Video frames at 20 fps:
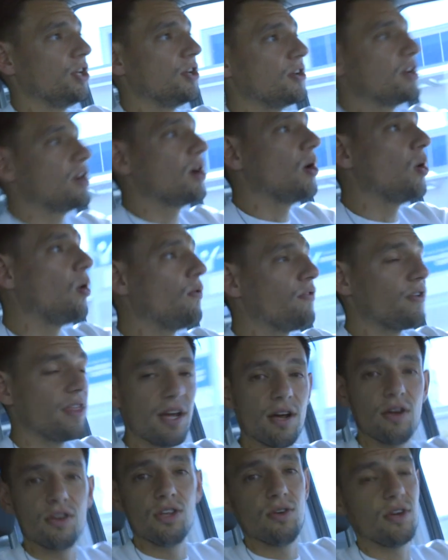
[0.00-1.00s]
You can go over
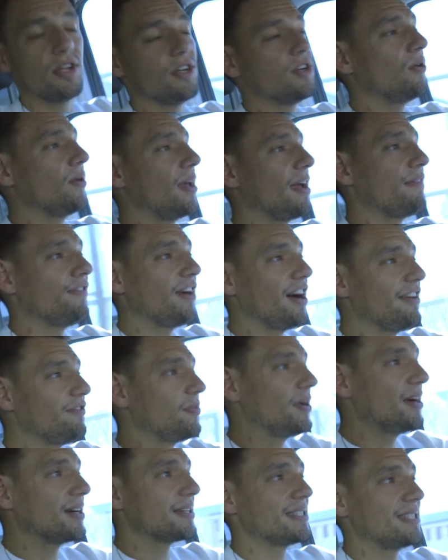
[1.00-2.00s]
there. You can donate
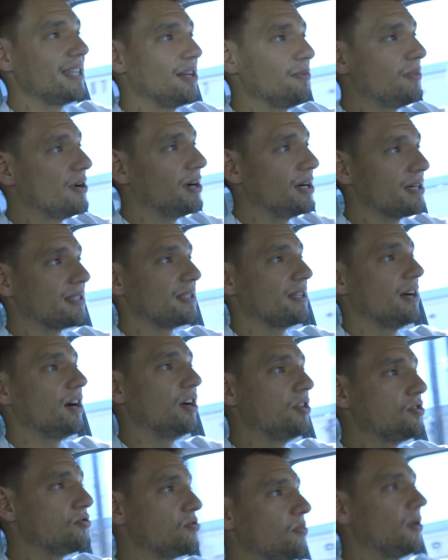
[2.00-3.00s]
five bucks, ten bucks, a
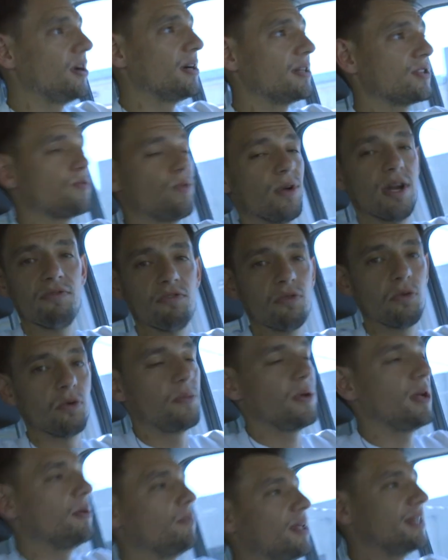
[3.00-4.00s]
hundred bucks, whatever
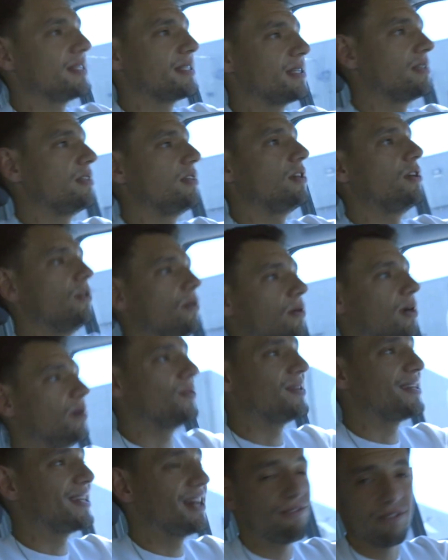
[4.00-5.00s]
would be a blessing to you.
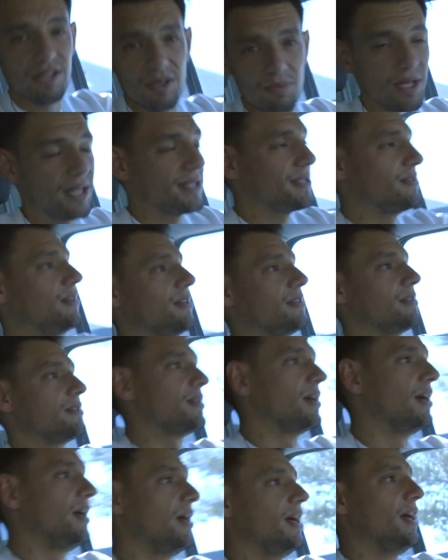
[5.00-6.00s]
It would definitely bless
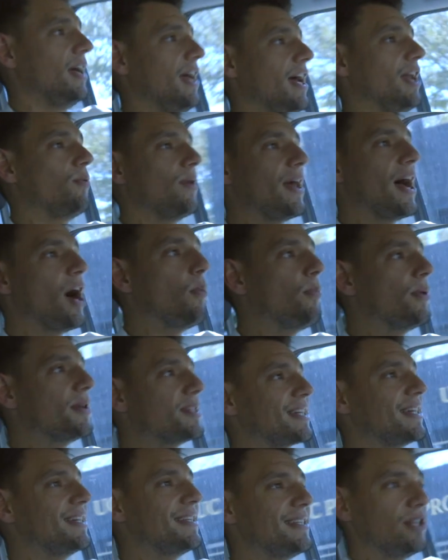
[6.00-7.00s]
us, and it would help
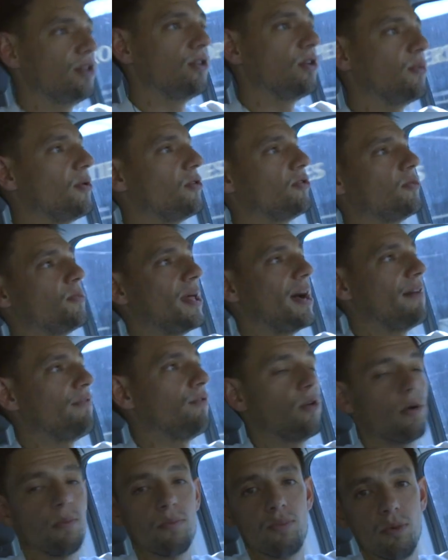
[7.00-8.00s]
us continue to build the
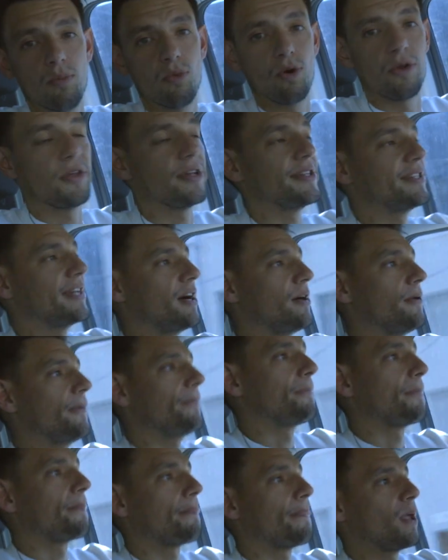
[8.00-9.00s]
platform, put more things
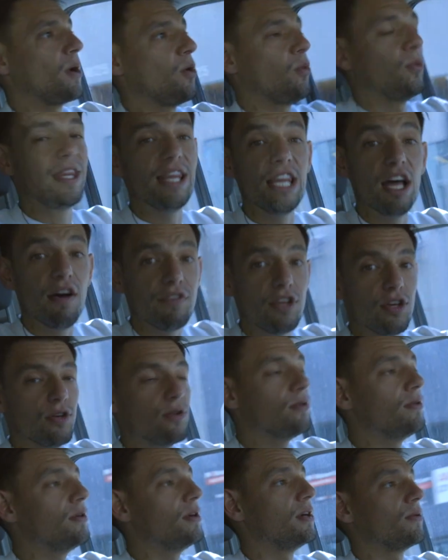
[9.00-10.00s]
out. We love
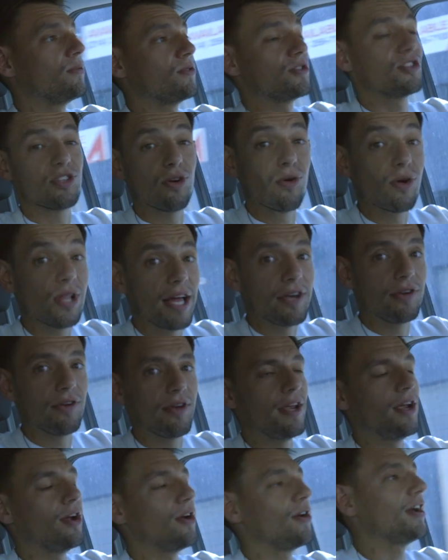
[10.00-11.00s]
you. We're so glad
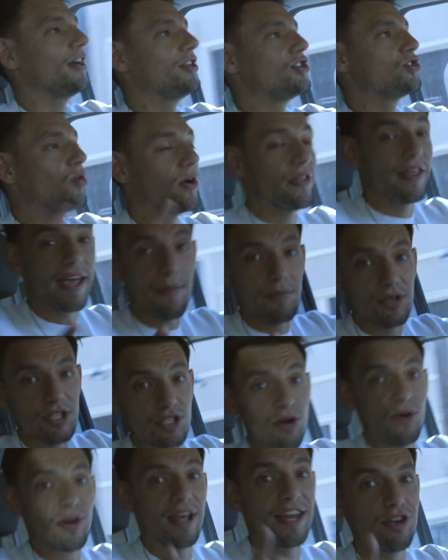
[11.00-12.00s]
you're here. Enjoy the
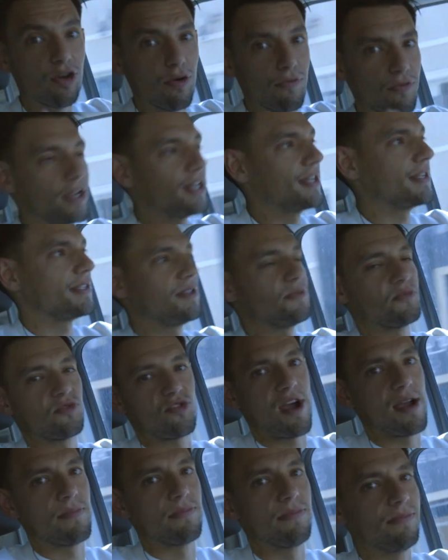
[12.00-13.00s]
episode, and don't forget to
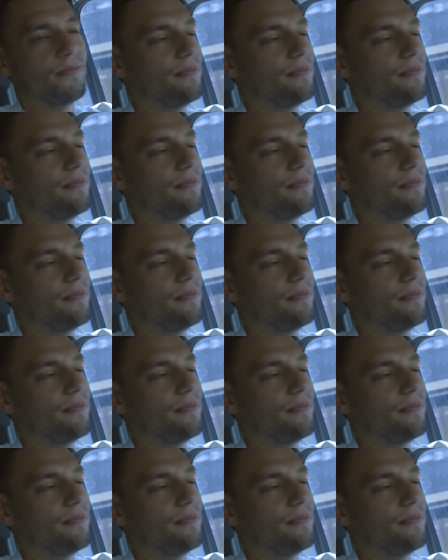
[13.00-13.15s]
subscribe.